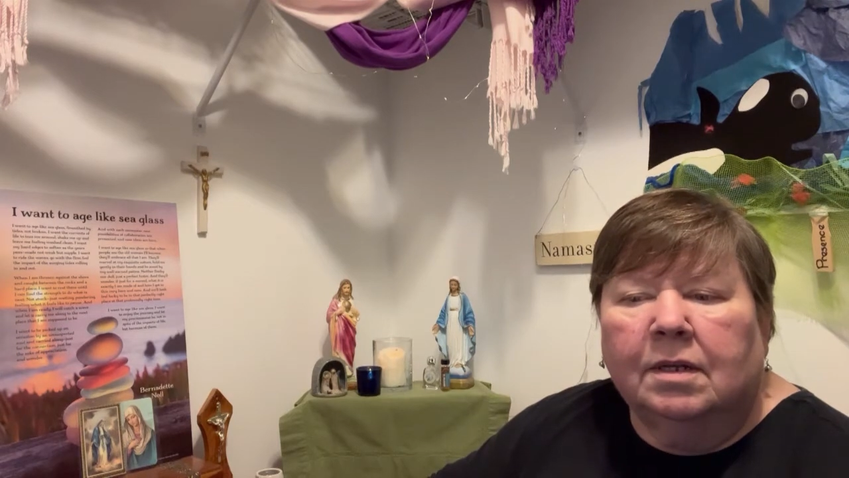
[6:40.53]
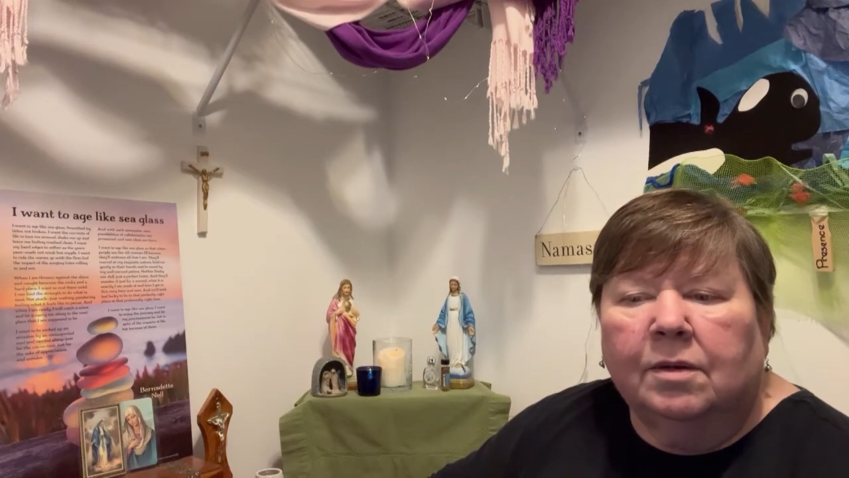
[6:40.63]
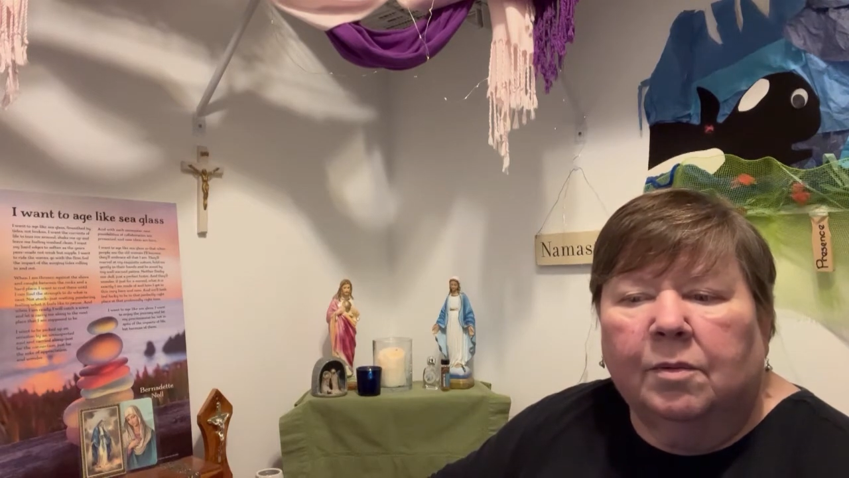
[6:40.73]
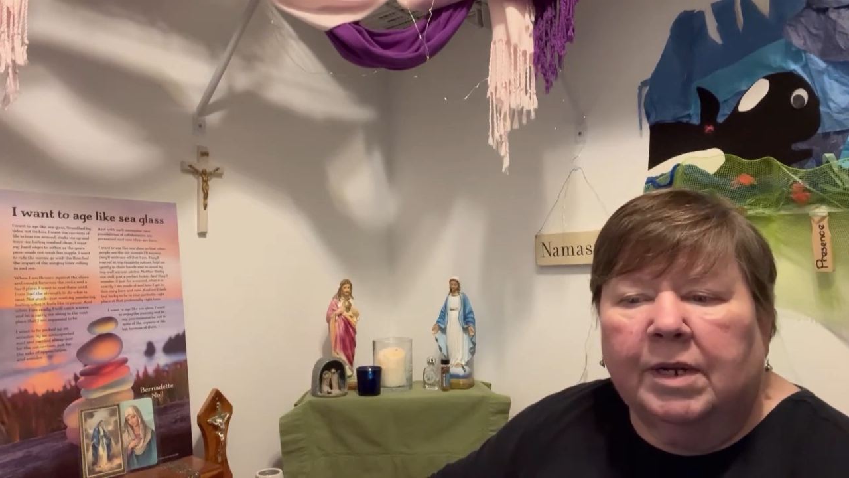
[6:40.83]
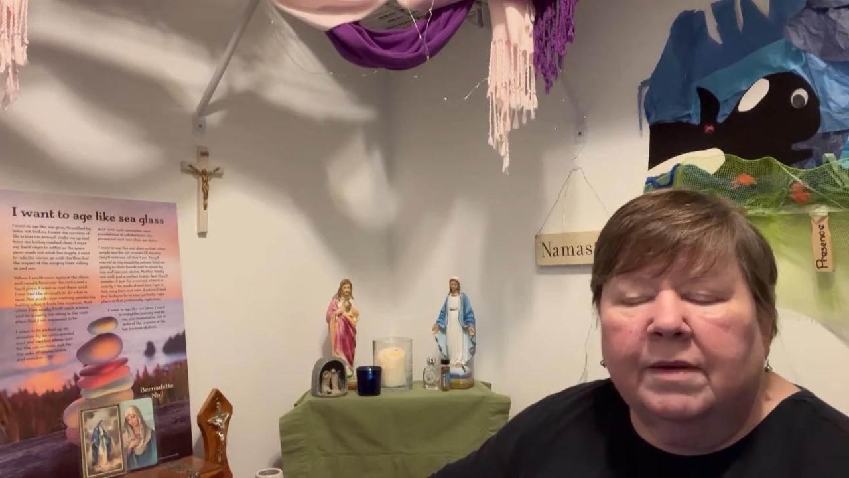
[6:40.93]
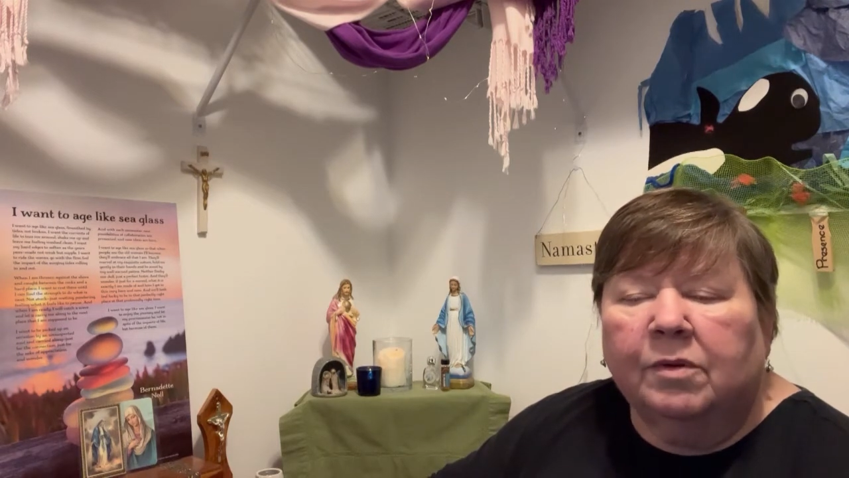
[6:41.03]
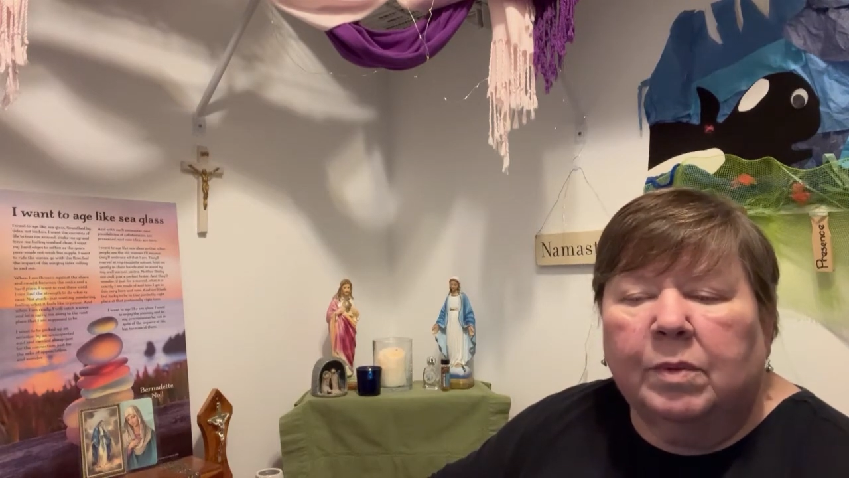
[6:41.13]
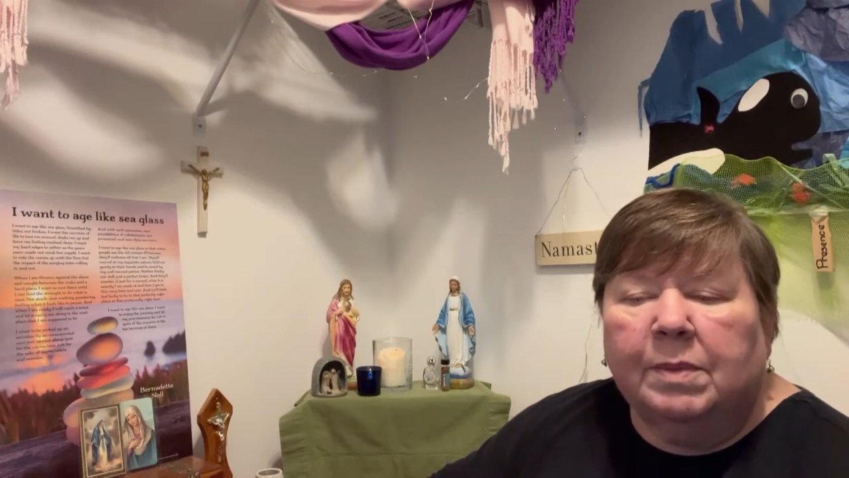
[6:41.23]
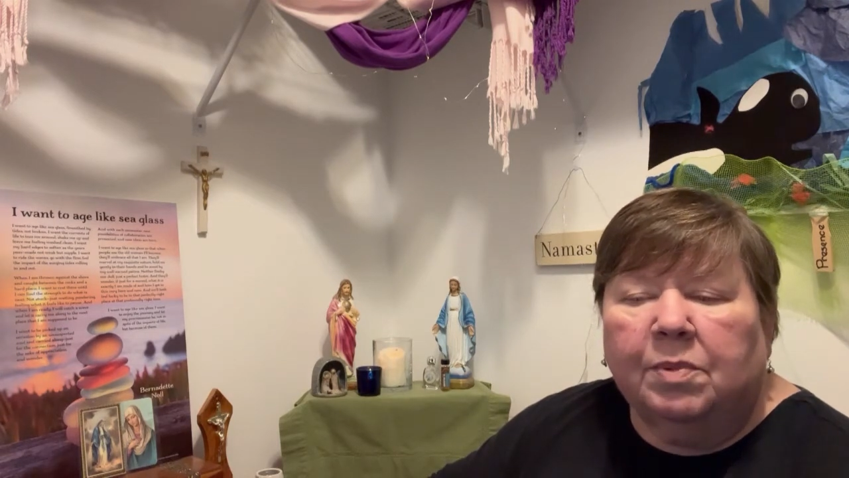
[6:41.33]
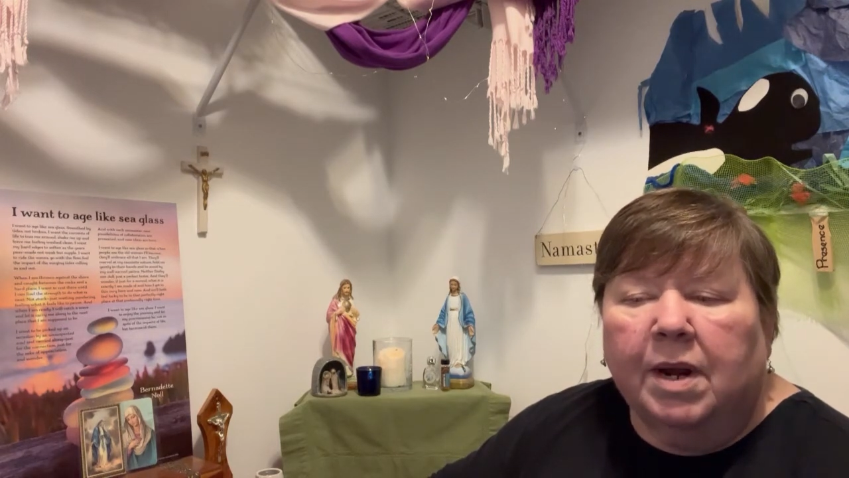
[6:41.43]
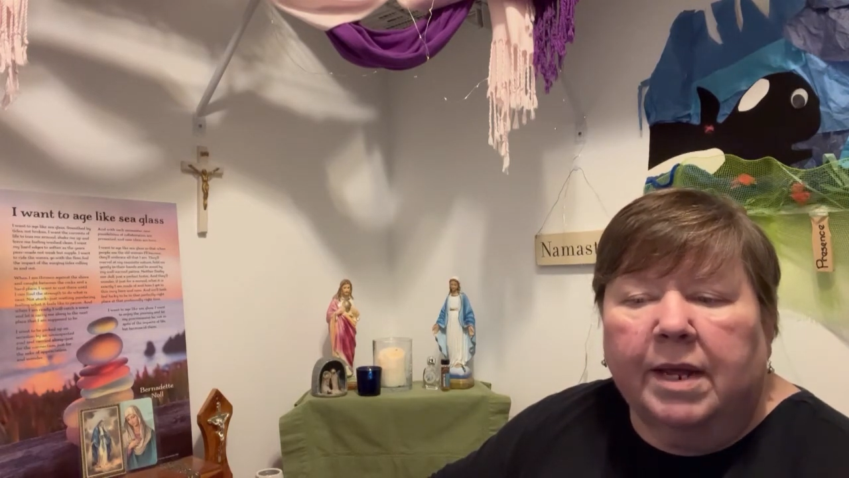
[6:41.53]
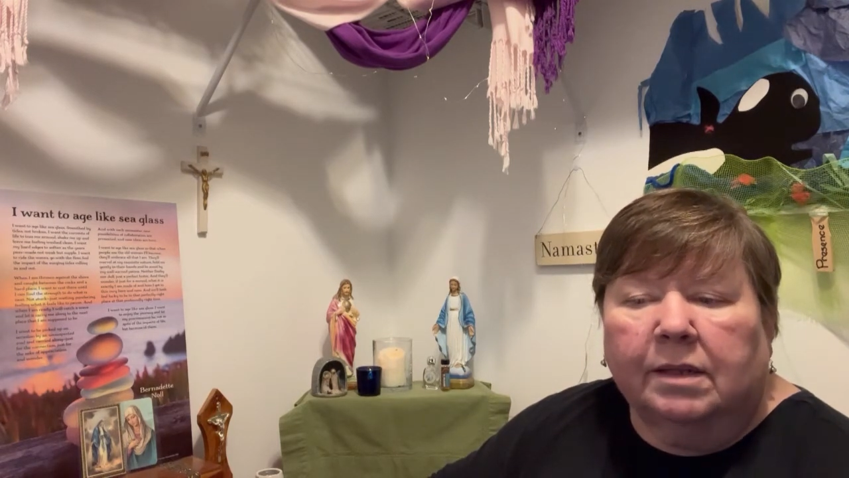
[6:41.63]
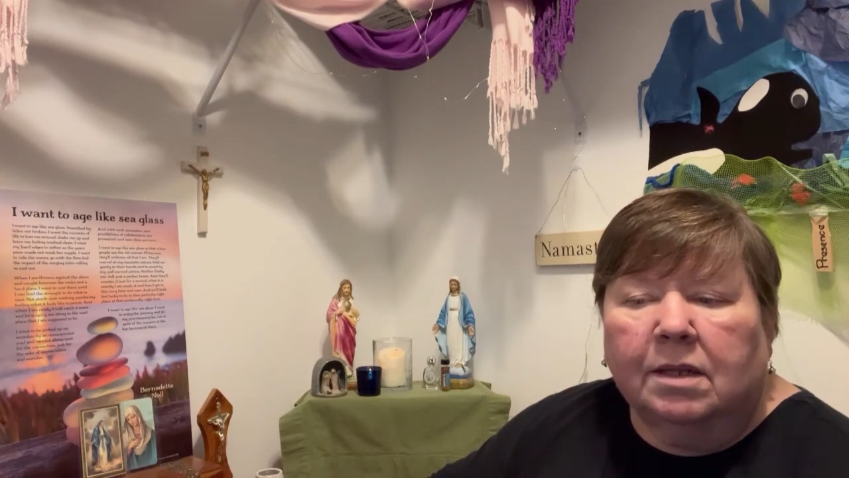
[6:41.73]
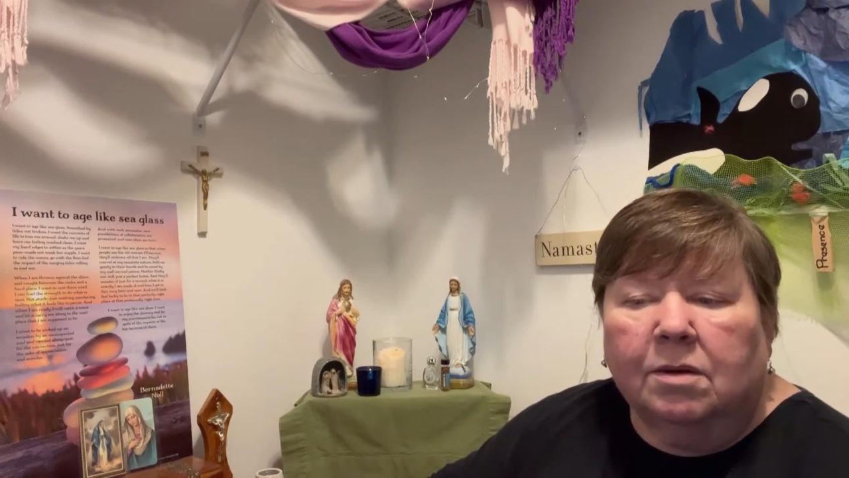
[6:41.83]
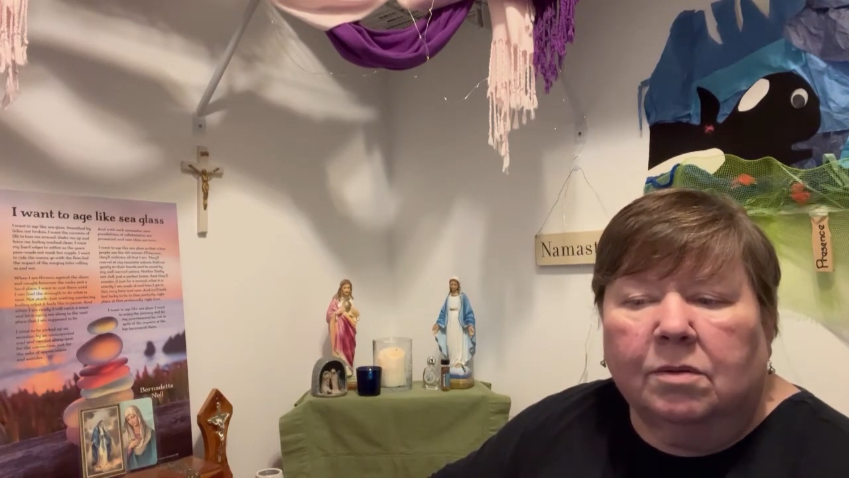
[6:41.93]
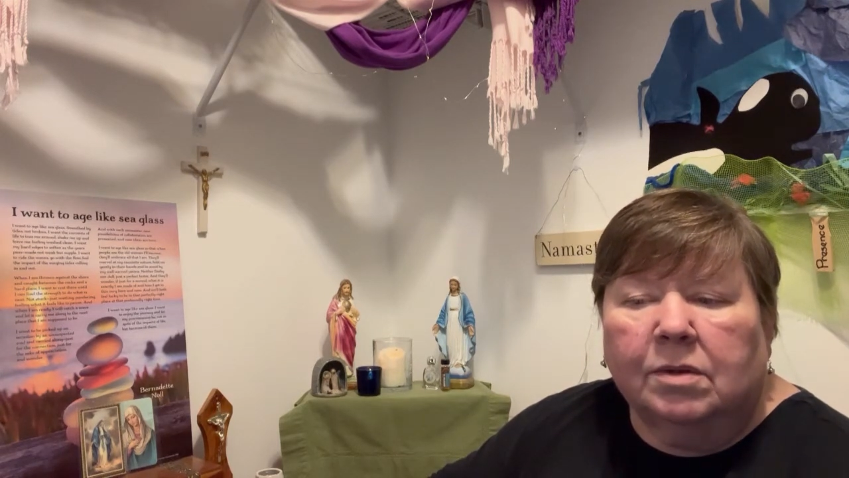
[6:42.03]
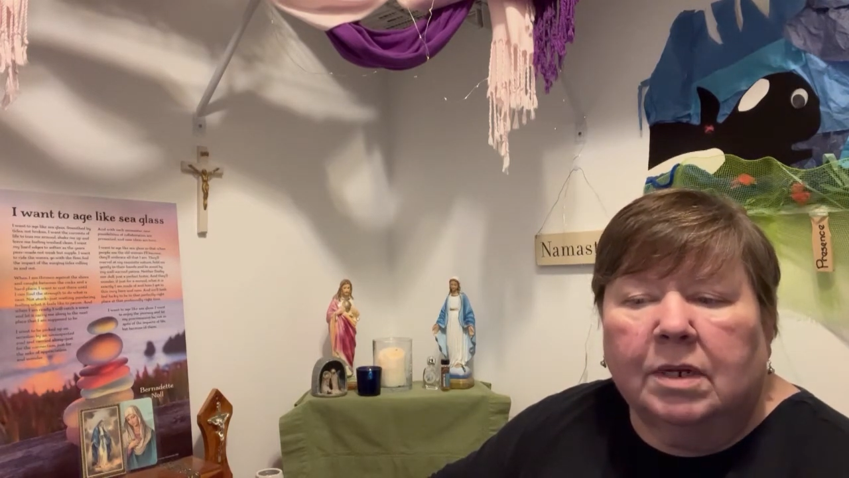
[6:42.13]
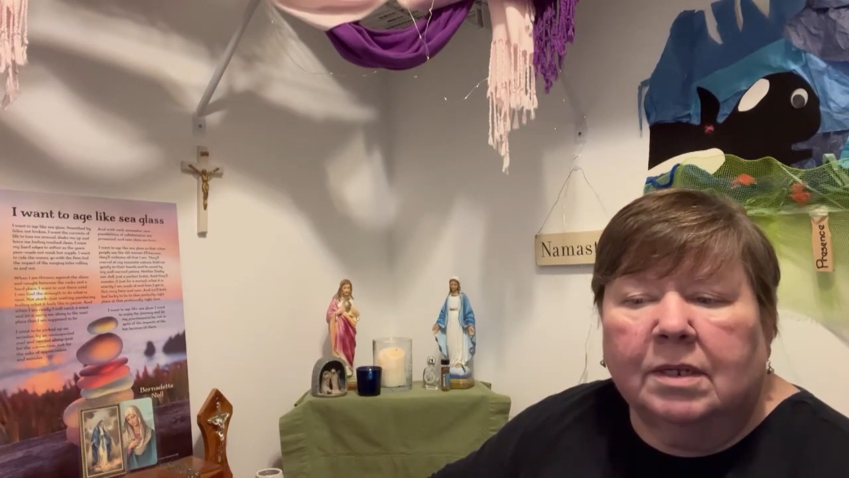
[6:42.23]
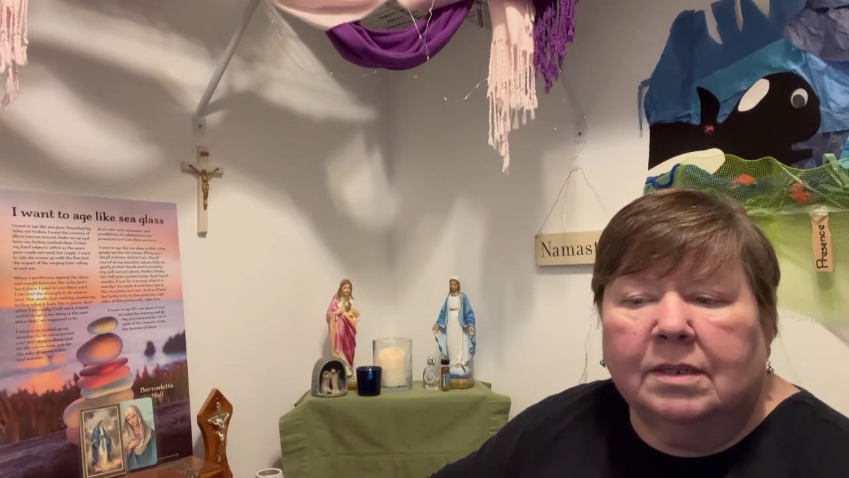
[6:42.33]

Whenever we pray alone,